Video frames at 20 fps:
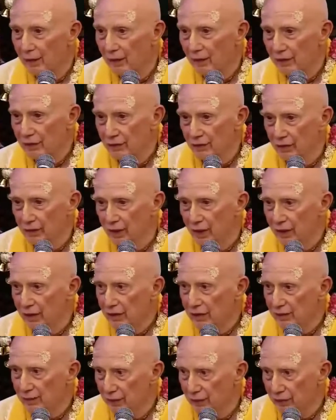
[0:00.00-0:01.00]
I'm also a
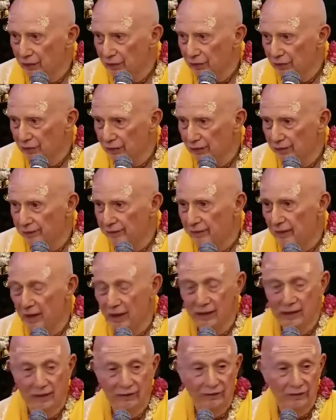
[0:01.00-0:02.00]
nice person.
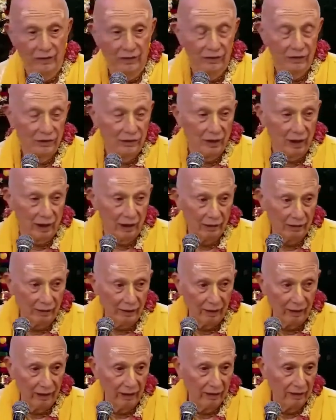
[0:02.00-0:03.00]
I give in
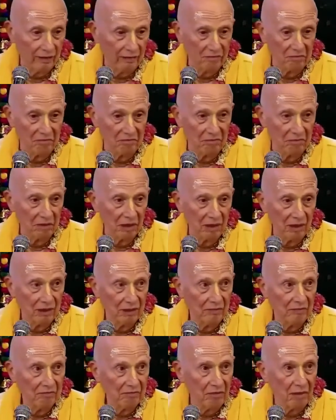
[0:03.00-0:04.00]
charity and,
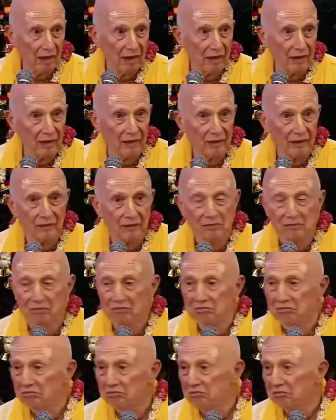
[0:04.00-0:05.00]
and
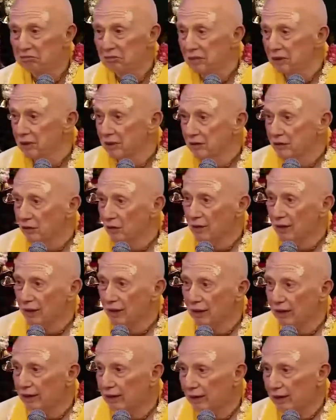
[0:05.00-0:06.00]
so
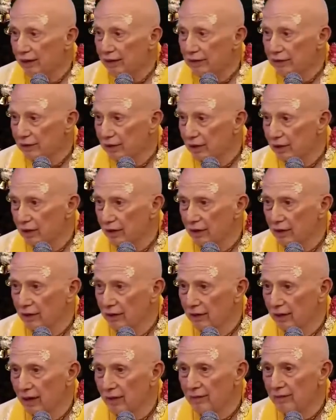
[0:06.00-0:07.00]
many things. You know,
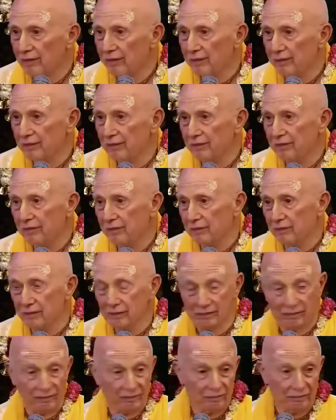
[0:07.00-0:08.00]
I'm,
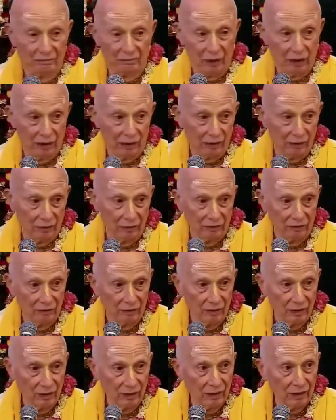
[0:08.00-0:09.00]
you know,
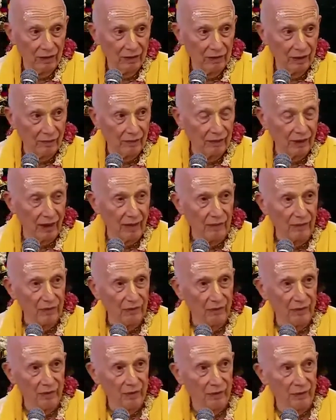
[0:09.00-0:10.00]

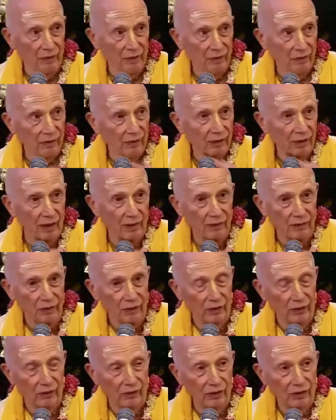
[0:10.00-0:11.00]
sometimes people would come
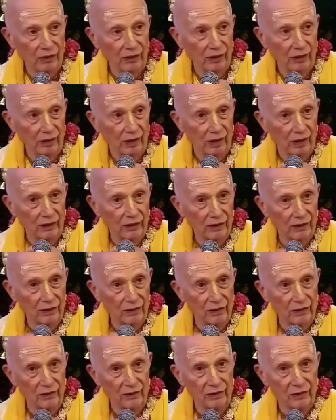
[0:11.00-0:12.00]
to Krishna
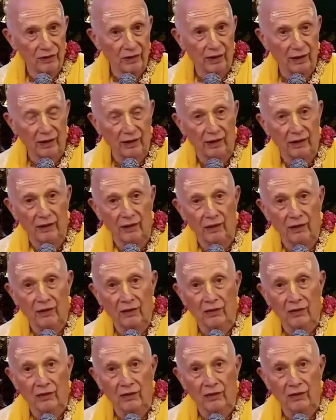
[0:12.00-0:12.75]
consciousness and say,